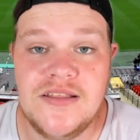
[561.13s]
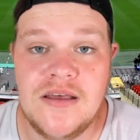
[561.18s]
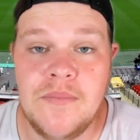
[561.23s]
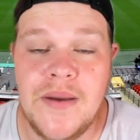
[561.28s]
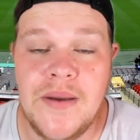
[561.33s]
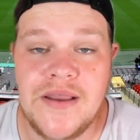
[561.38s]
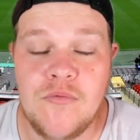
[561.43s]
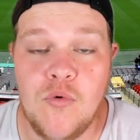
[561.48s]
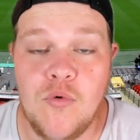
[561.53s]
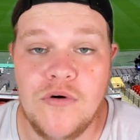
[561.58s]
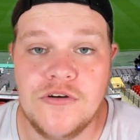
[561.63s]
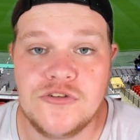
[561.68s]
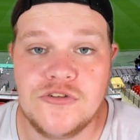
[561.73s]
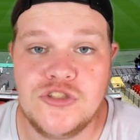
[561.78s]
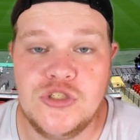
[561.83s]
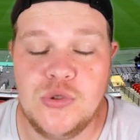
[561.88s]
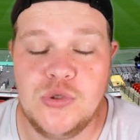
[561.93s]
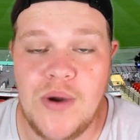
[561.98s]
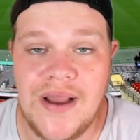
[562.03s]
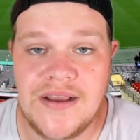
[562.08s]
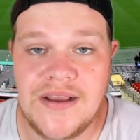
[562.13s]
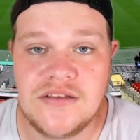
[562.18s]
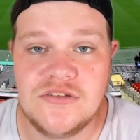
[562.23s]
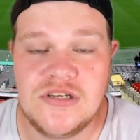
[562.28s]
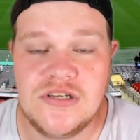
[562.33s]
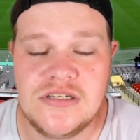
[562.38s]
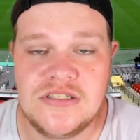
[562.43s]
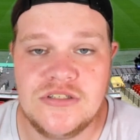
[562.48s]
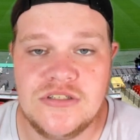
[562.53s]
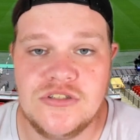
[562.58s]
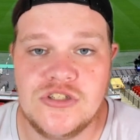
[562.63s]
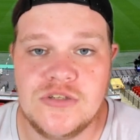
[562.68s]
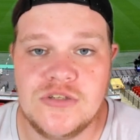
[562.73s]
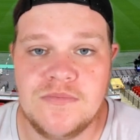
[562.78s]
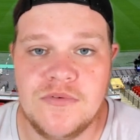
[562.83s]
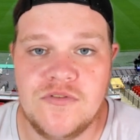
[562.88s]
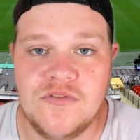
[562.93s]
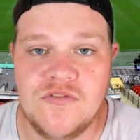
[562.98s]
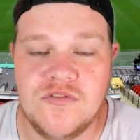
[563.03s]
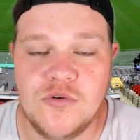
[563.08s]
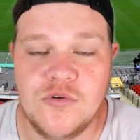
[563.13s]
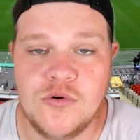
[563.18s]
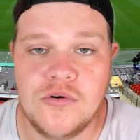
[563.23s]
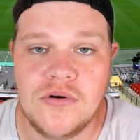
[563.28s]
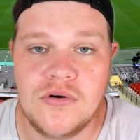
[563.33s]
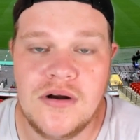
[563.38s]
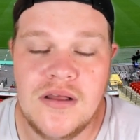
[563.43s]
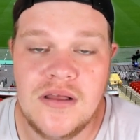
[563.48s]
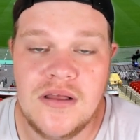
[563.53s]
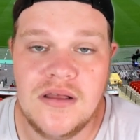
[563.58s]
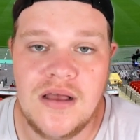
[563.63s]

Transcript: they'll make 1 or 2 acquisitions before